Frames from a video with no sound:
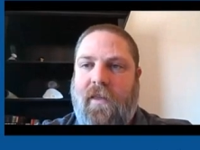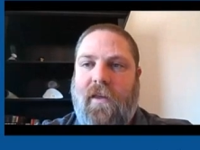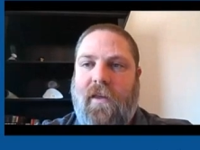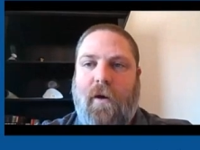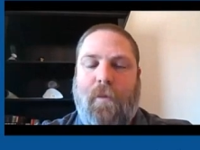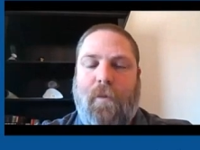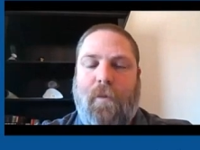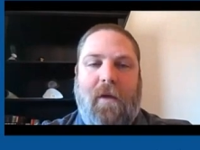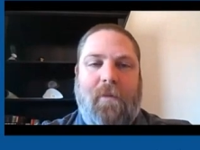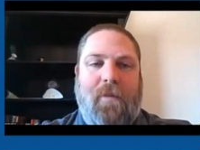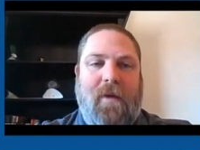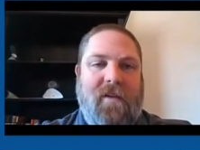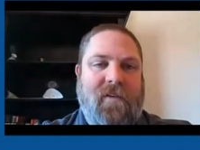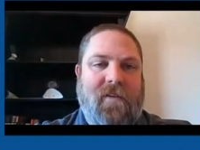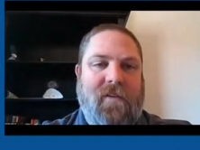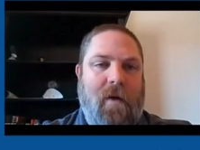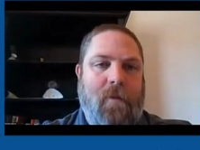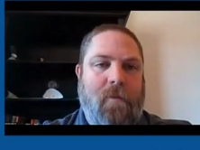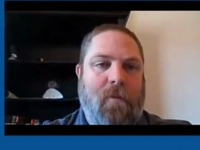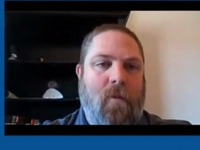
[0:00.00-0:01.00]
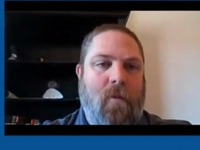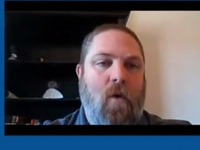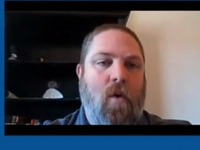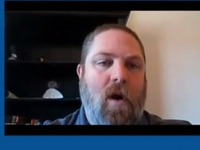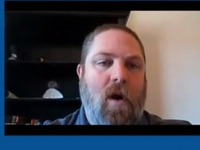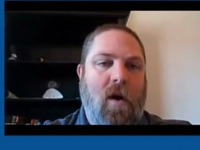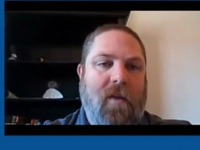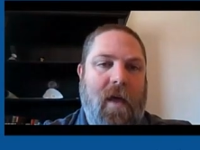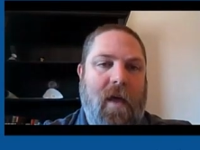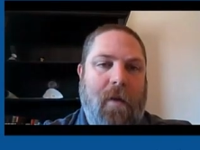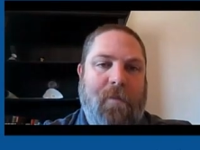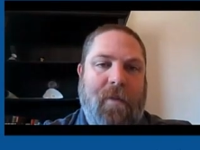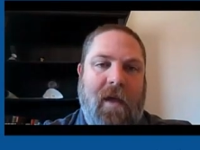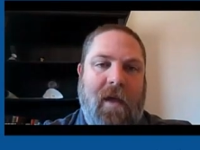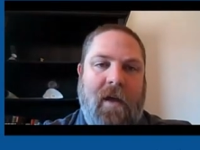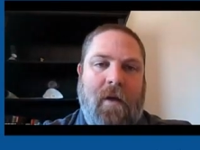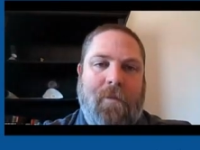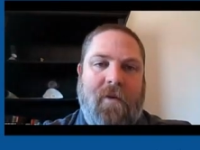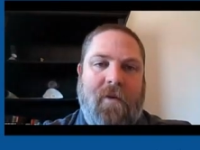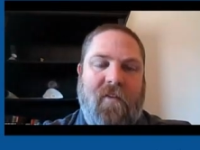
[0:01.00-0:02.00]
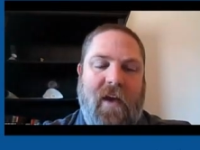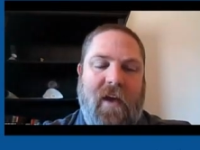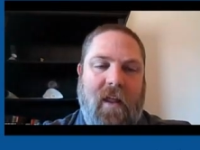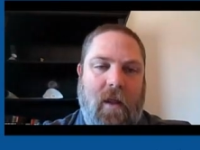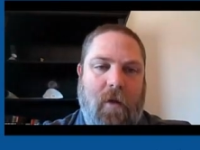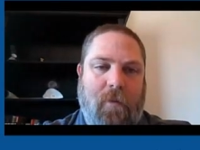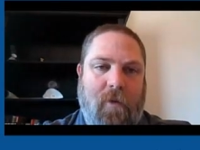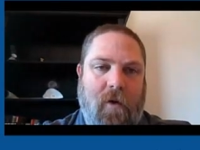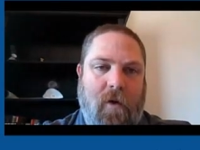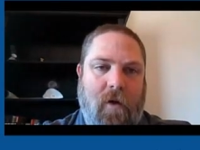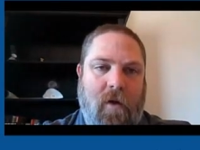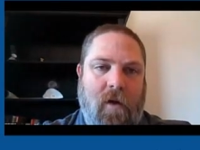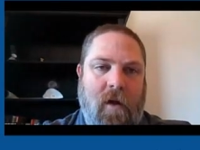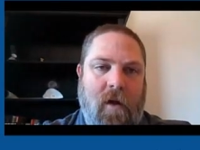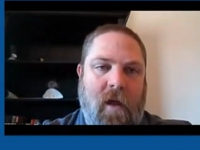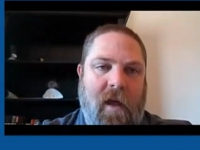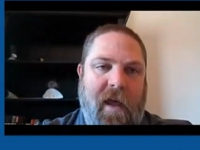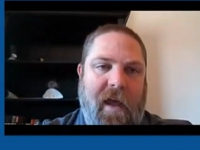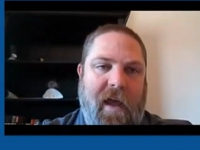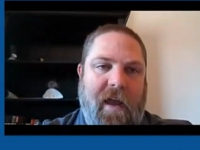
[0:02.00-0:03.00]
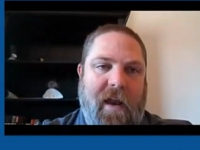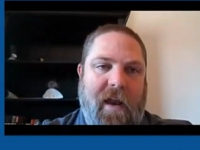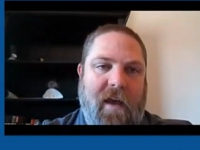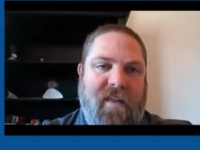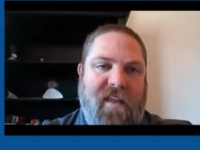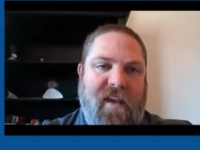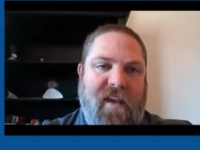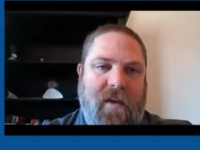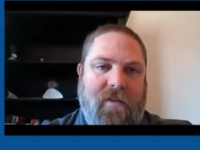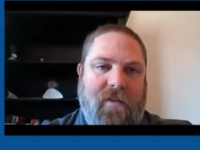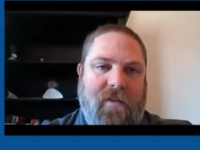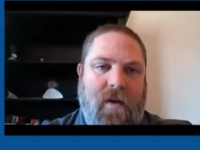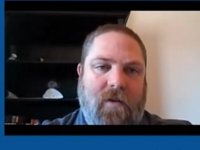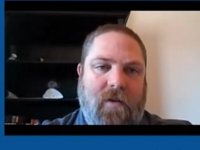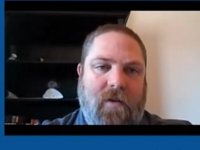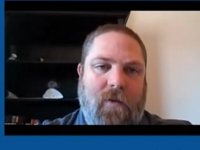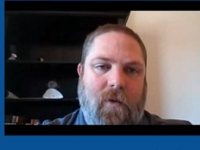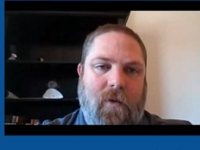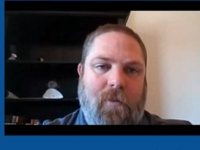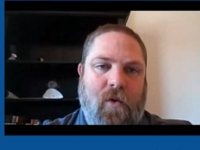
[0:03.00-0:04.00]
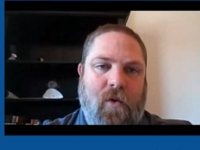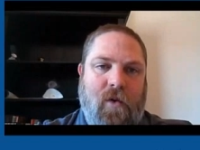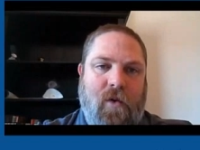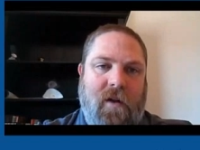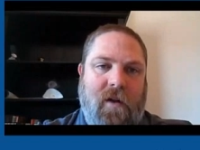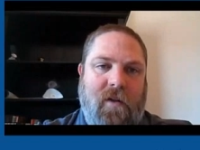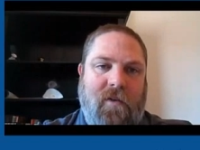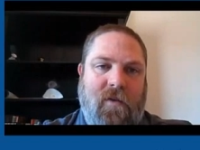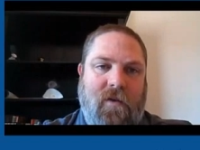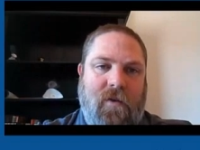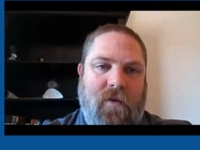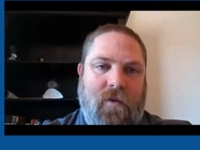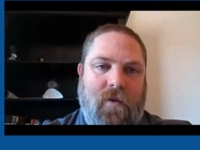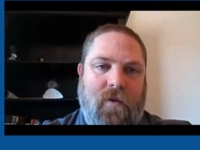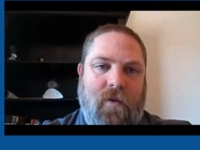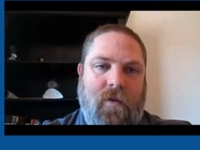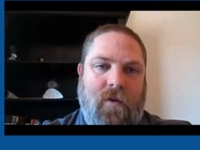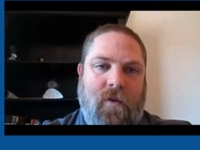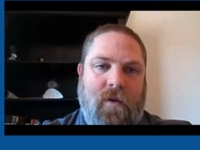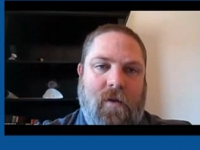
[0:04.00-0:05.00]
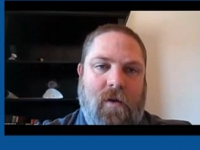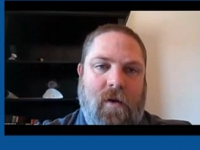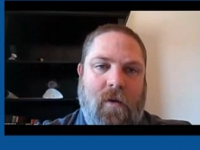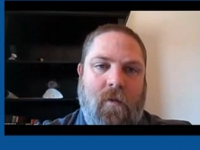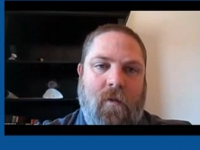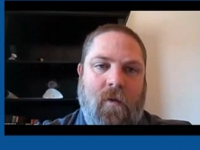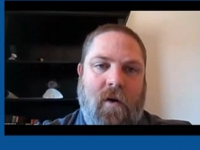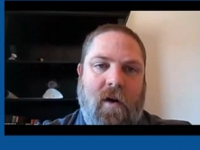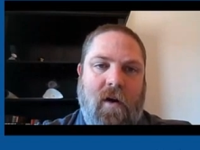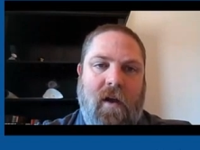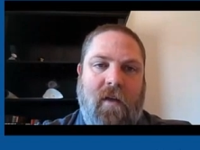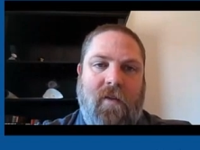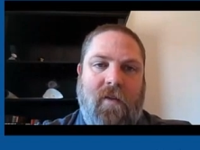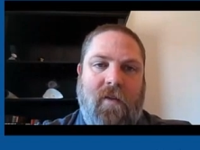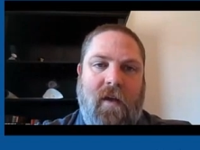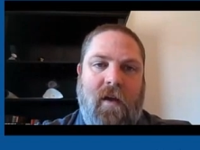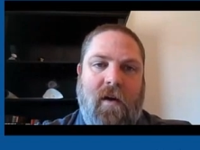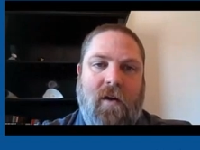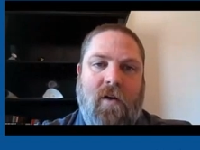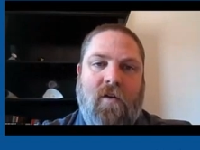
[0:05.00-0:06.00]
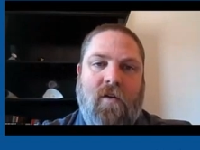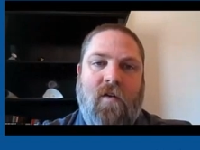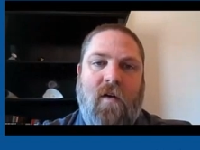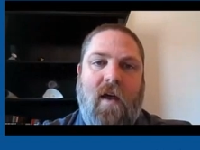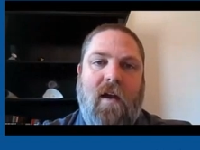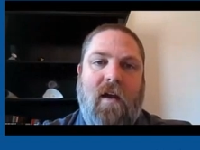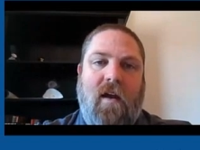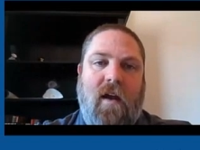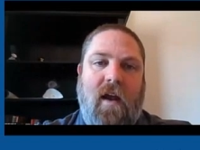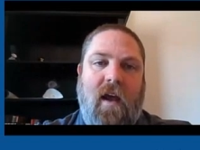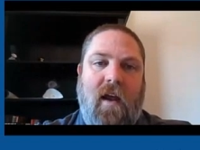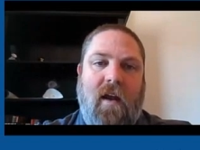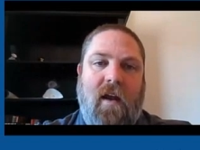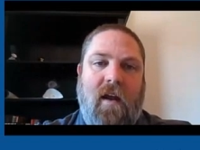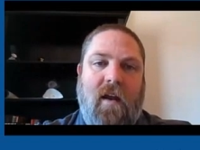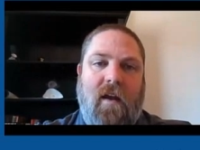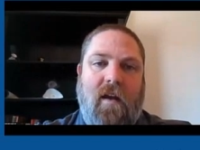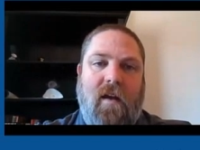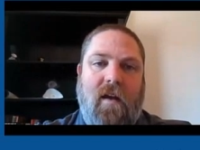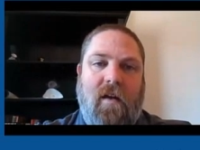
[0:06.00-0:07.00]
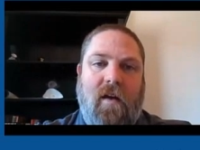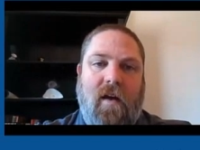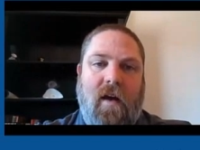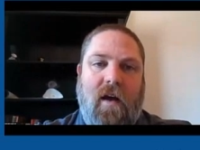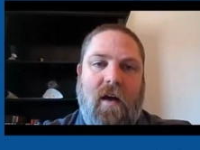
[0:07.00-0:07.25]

There may be some more that become available. And I think it's also important to the wording, the accredited